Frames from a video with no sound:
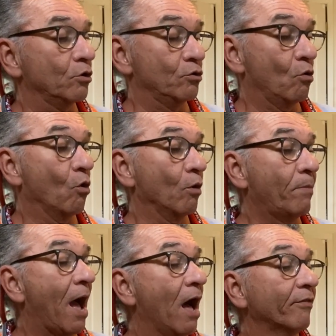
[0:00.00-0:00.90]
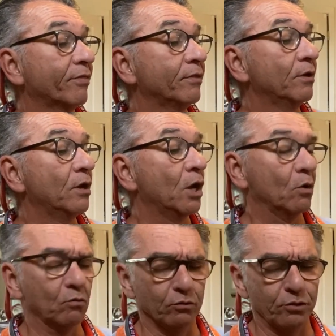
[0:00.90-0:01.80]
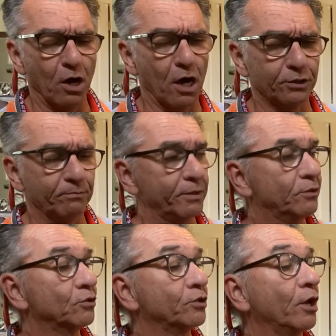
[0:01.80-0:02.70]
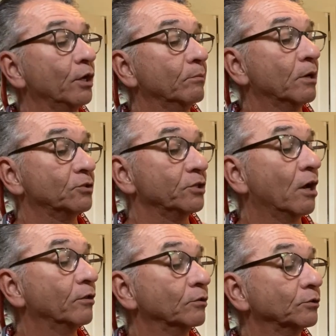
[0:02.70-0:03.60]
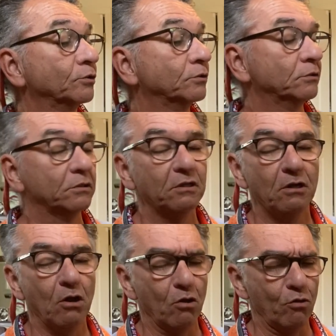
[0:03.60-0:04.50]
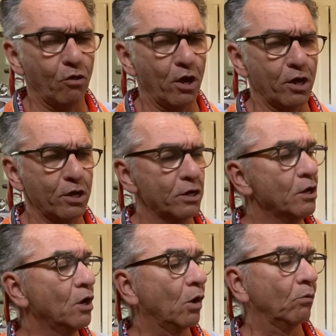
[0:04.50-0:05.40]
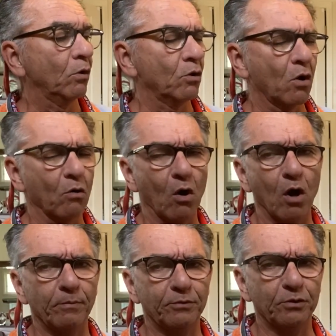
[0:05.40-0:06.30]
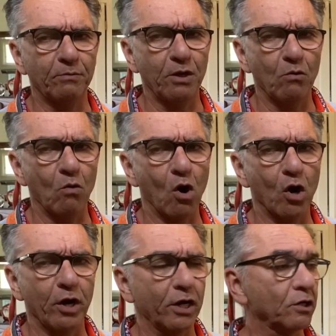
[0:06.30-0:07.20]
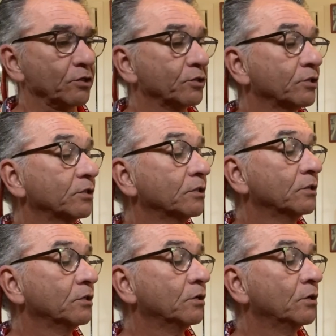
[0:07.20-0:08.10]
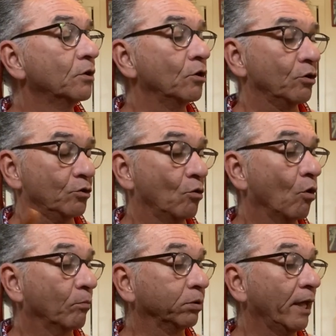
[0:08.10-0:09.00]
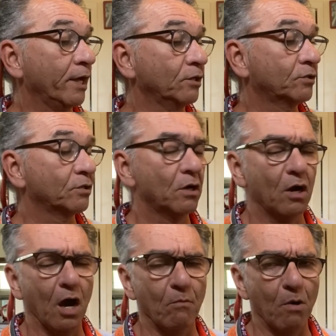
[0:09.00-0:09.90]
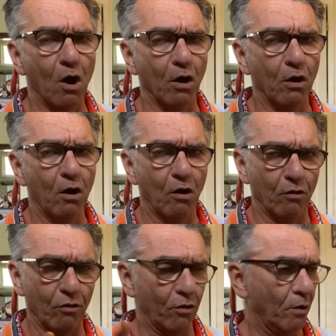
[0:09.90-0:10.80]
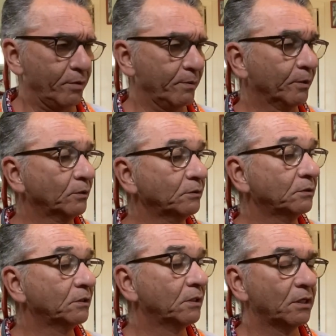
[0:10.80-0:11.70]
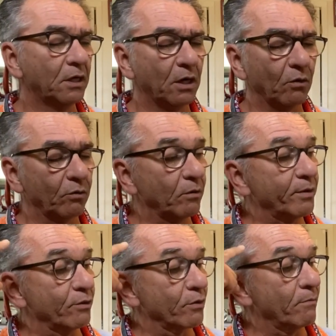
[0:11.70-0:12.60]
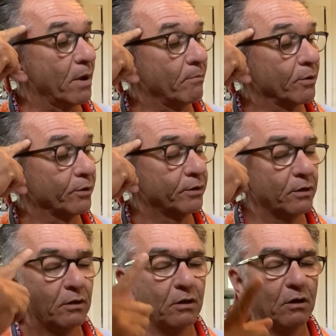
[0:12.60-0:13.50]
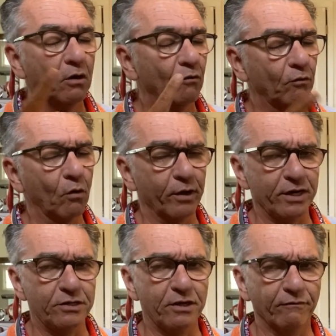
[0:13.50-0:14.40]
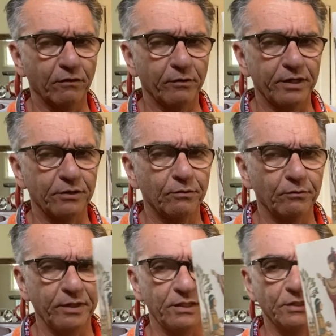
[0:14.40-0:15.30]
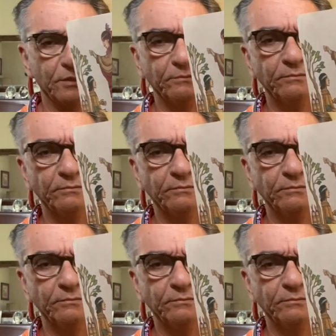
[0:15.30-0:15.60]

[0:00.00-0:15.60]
Your path will not be the same as the others. They will grow up to be warriors. Your place among the people will be remembered for a different reason."